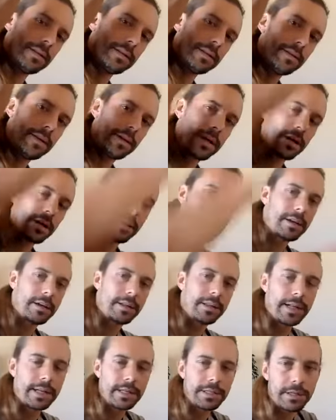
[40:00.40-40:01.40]
It's a very kind of
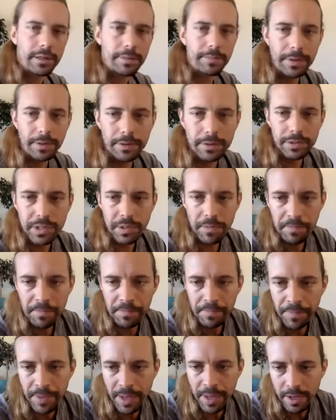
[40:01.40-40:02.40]
classic
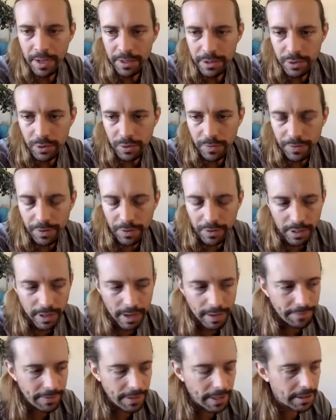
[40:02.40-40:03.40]
pose. So if your
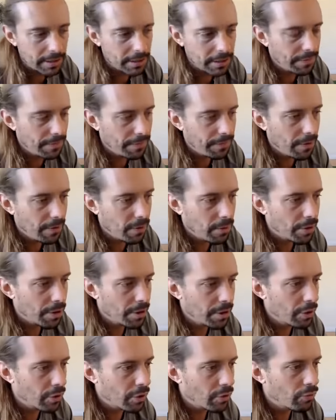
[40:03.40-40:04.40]
left leg is
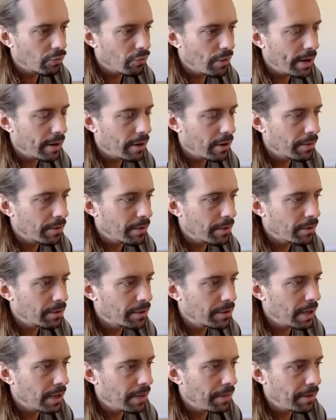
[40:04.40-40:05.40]
forward, your right arm
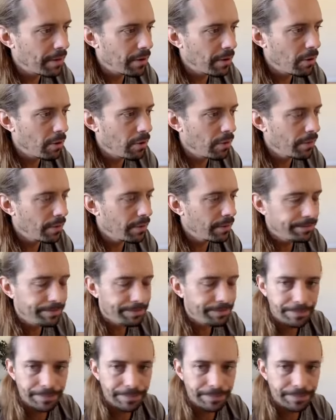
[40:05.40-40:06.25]
goes up and over.